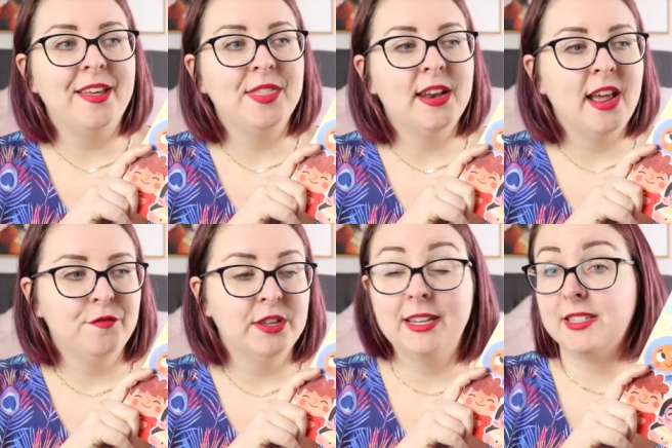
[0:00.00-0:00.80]
and then
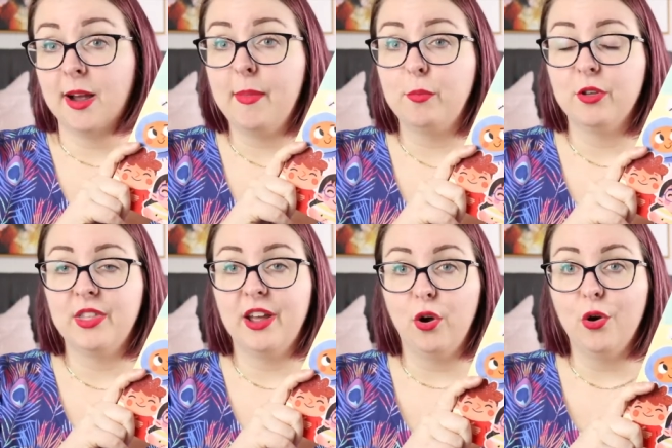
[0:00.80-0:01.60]
have the kids come up with
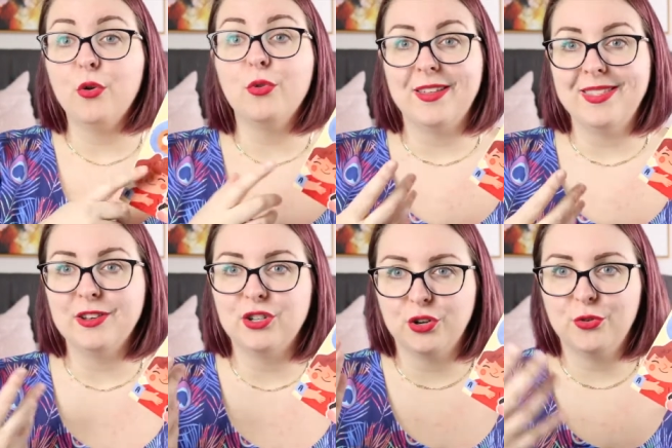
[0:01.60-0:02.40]
their own, and then
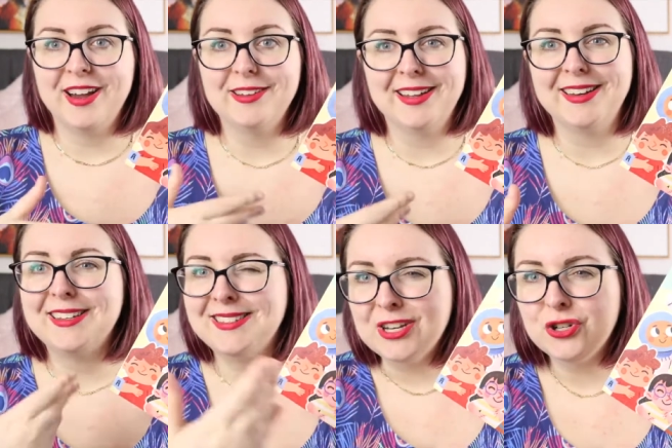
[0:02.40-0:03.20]
to create like an
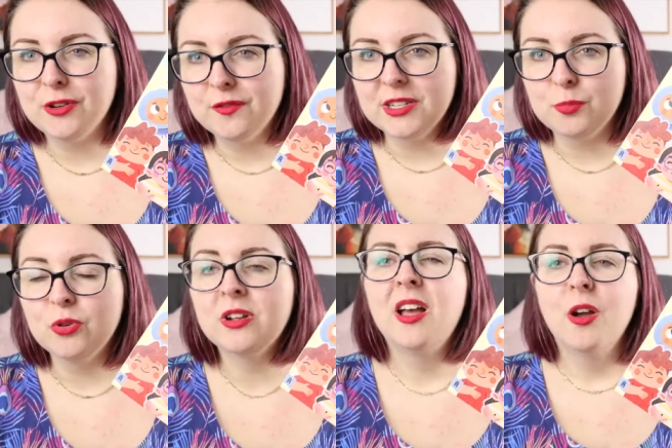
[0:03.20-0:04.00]
extension of this book.